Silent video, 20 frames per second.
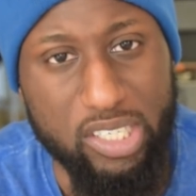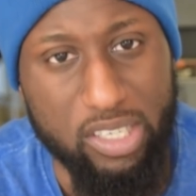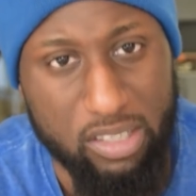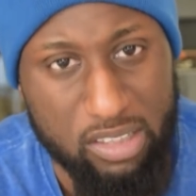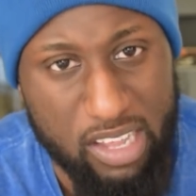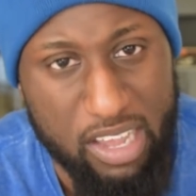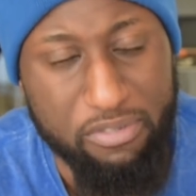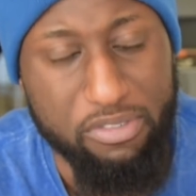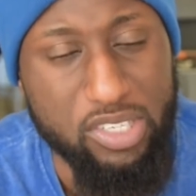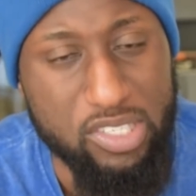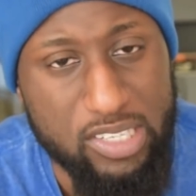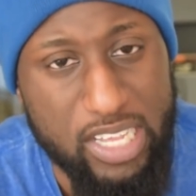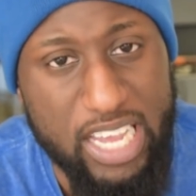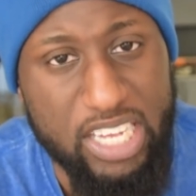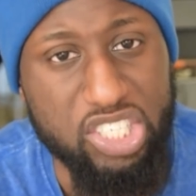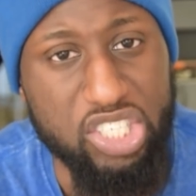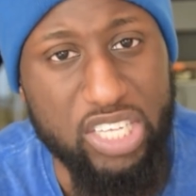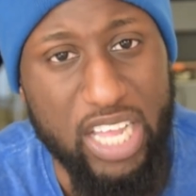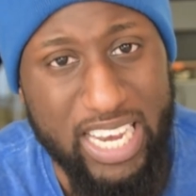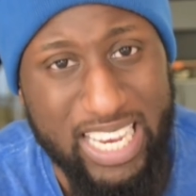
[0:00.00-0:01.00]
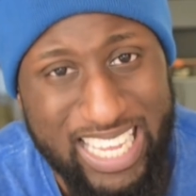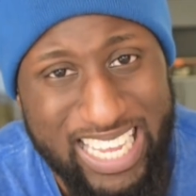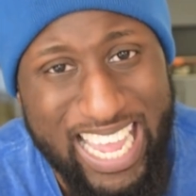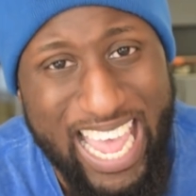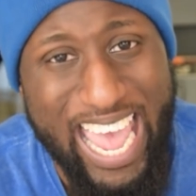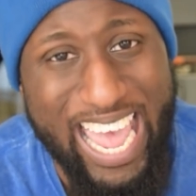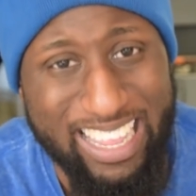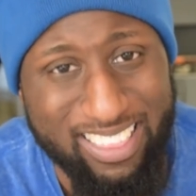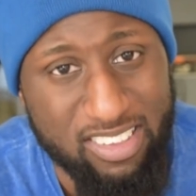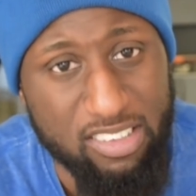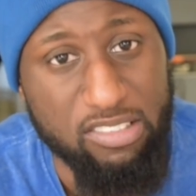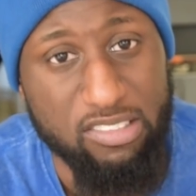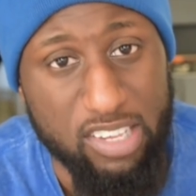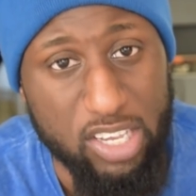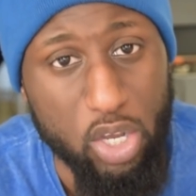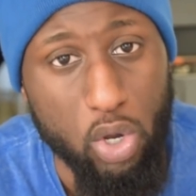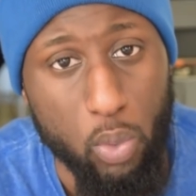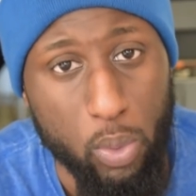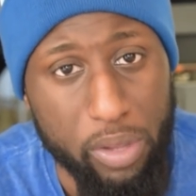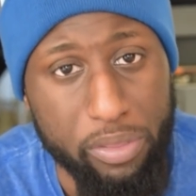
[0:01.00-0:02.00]
the devastation that he had to
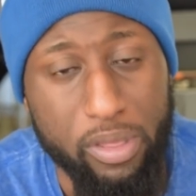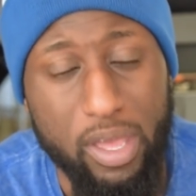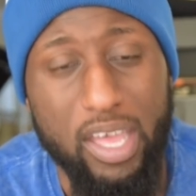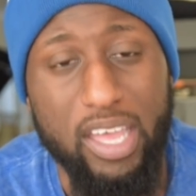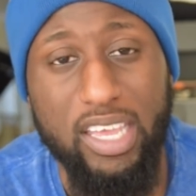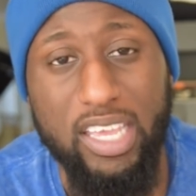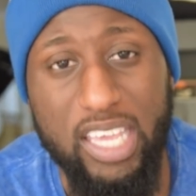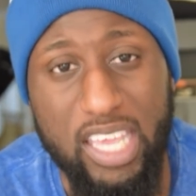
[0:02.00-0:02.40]
deal with,